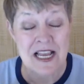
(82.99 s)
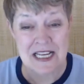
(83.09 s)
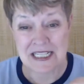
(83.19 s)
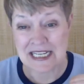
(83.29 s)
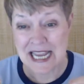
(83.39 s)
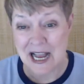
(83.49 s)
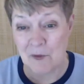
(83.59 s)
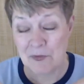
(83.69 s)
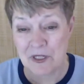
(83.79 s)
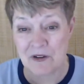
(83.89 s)
to help
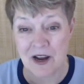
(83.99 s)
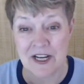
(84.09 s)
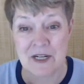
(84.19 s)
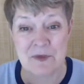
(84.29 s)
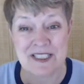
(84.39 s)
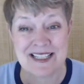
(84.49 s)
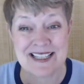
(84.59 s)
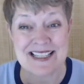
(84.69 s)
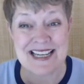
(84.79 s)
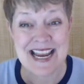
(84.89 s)
their items to
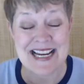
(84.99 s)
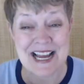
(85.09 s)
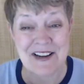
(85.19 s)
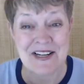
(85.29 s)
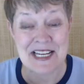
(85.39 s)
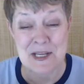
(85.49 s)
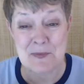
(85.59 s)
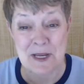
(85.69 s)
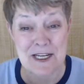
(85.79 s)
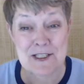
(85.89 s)
stand out in
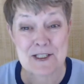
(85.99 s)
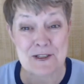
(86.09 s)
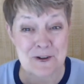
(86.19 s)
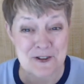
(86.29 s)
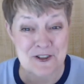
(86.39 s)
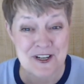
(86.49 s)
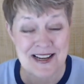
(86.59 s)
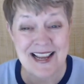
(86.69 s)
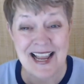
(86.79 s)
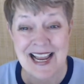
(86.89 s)
eBay search
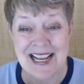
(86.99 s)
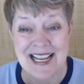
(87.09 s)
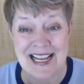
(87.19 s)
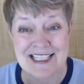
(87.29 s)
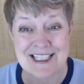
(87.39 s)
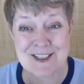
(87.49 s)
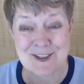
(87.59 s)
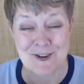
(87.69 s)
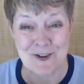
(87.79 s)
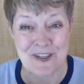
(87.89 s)
and get sold.